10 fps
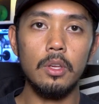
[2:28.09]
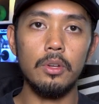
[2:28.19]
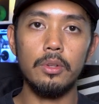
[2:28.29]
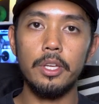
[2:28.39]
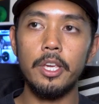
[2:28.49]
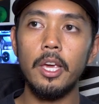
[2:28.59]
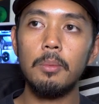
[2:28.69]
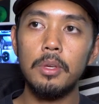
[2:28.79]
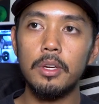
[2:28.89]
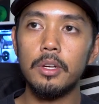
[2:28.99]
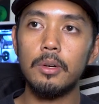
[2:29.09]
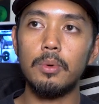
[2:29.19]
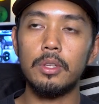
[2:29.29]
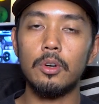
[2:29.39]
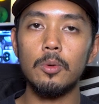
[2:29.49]
They came here
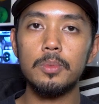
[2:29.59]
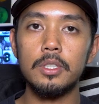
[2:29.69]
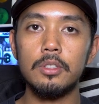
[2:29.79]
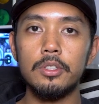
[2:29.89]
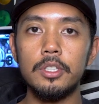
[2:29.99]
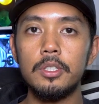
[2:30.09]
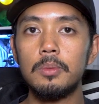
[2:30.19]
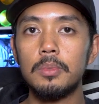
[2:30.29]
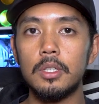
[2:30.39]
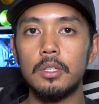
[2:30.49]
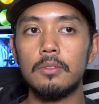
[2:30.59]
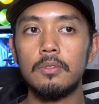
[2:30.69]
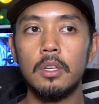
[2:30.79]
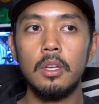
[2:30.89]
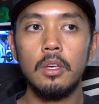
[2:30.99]
with hopes and dreams of,
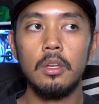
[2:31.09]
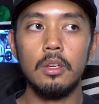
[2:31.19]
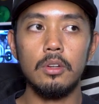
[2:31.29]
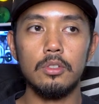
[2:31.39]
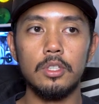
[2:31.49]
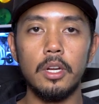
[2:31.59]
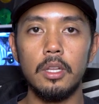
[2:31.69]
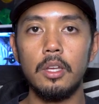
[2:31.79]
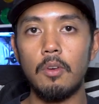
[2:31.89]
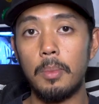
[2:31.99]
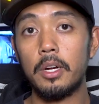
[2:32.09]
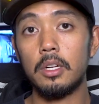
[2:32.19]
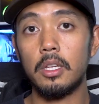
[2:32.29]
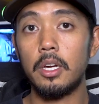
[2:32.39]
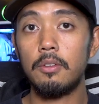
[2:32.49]
trying to live a better
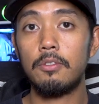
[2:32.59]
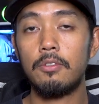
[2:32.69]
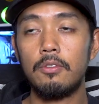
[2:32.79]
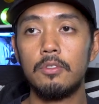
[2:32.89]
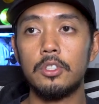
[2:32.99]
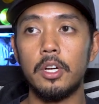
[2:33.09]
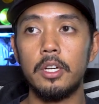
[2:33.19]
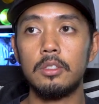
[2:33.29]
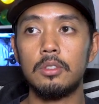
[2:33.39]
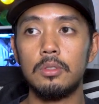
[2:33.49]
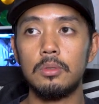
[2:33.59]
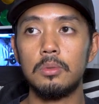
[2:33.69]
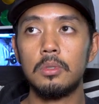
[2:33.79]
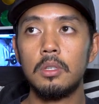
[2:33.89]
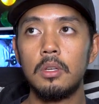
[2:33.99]
life, trying
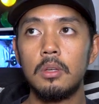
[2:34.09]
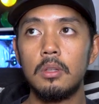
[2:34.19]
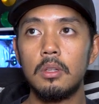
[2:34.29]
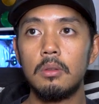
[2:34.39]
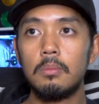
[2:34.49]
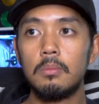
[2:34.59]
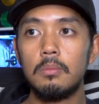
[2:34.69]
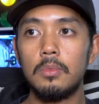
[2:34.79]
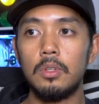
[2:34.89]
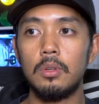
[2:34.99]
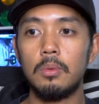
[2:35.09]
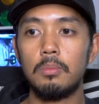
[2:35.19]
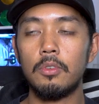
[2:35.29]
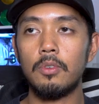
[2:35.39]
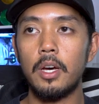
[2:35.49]
to,
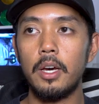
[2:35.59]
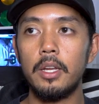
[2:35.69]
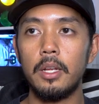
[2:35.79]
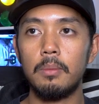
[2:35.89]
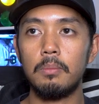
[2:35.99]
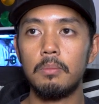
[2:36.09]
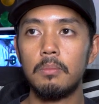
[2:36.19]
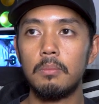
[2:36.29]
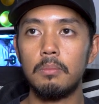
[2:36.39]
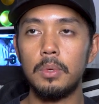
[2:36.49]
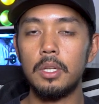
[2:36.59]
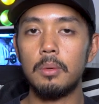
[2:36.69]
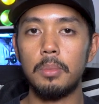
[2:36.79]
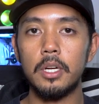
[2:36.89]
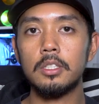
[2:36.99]
provide and be in a
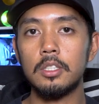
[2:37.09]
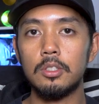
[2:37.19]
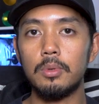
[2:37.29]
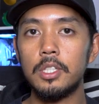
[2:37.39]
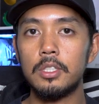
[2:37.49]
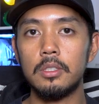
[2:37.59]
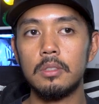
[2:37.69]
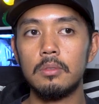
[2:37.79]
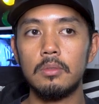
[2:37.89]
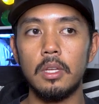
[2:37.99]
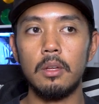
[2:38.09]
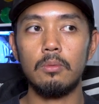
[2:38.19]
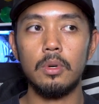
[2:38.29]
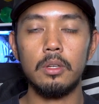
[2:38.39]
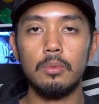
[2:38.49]
better situation than
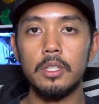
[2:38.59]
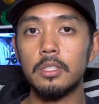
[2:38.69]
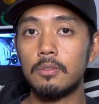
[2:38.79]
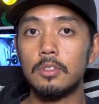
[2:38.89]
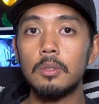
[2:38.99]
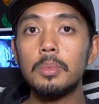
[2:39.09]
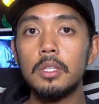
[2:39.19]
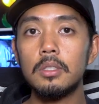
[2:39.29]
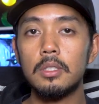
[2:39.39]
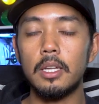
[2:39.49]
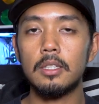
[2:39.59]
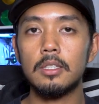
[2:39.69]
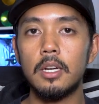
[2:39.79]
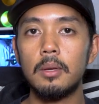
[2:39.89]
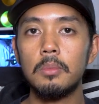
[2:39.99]
what it was in the Philippines at the
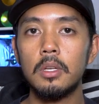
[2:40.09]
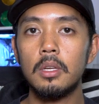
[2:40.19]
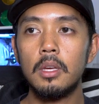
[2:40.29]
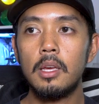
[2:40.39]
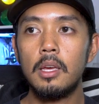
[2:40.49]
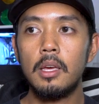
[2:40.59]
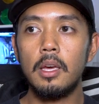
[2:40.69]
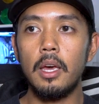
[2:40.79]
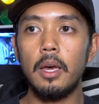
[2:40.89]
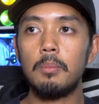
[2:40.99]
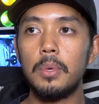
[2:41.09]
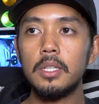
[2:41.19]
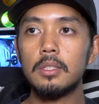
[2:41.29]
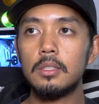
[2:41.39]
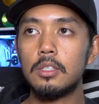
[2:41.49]
time, and
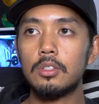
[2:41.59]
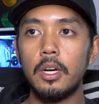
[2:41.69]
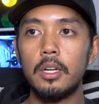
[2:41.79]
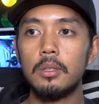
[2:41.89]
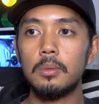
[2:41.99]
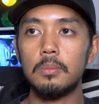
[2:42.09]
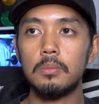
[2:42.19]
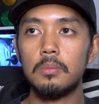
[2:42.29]
basically try to